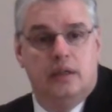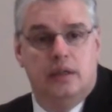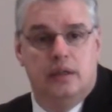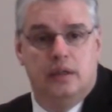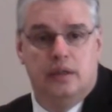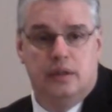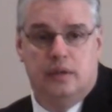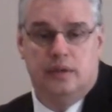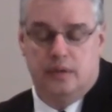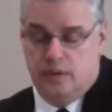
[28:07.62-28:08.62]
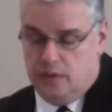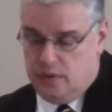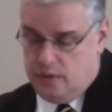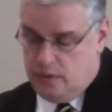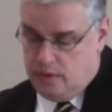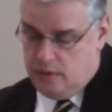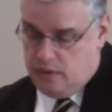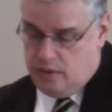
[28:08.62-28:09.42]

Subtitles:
(silence)